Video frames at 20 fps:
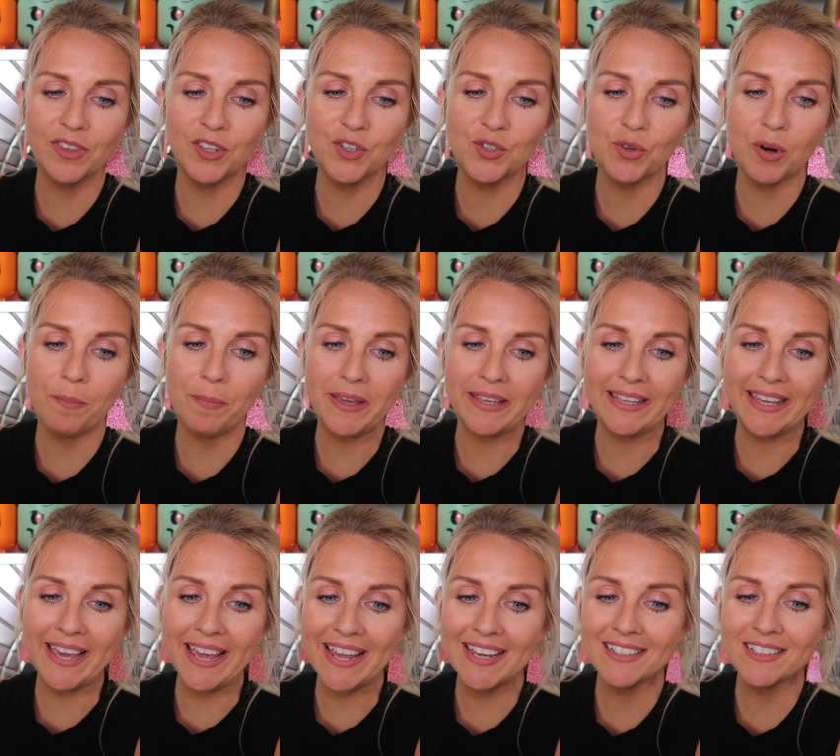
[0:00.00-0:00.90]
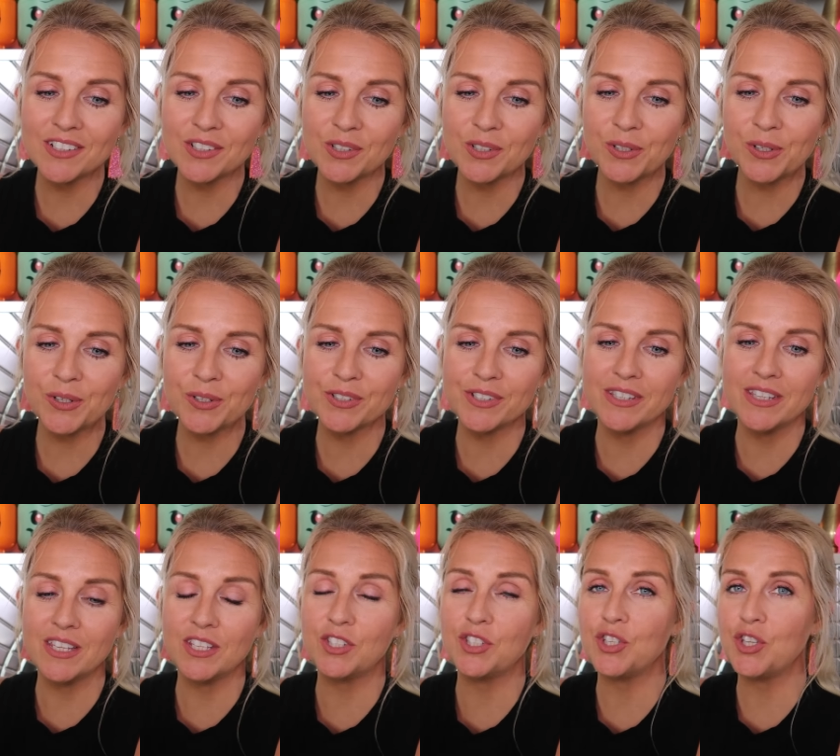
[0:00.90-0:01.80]
The drippy candles,
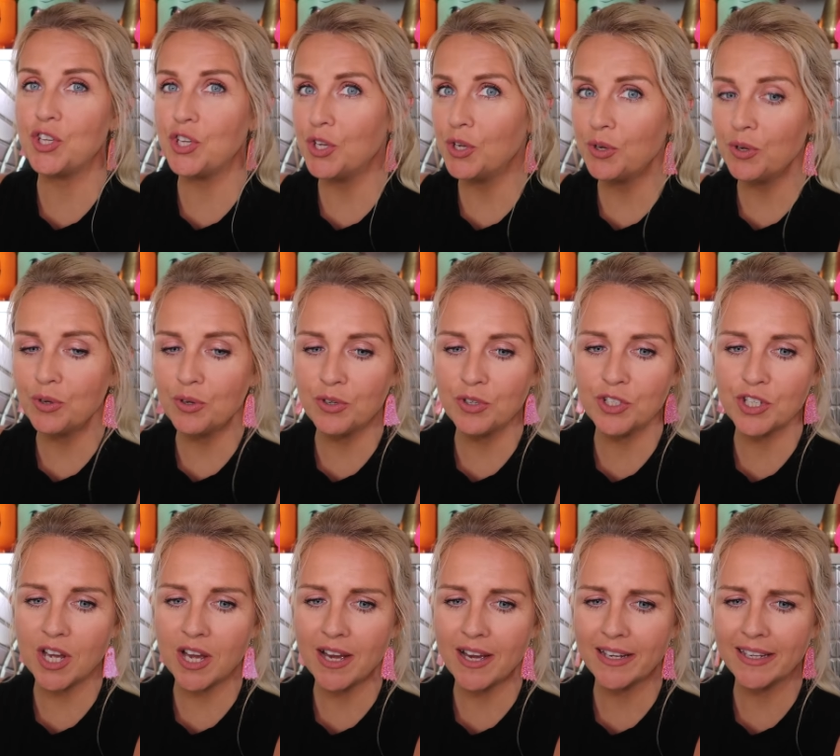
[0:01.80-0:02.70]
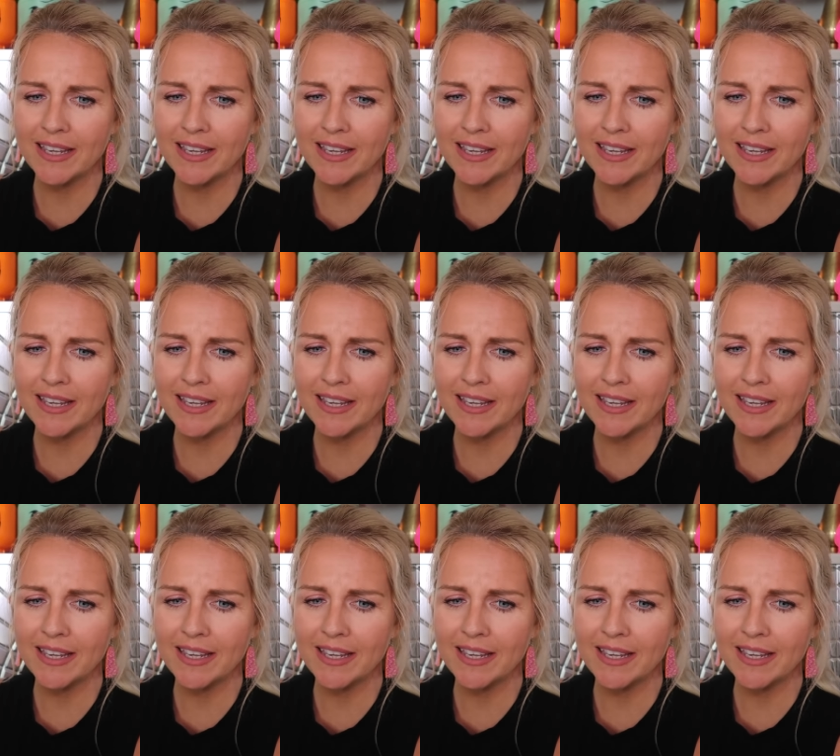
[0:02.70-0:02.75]
this huge, uh,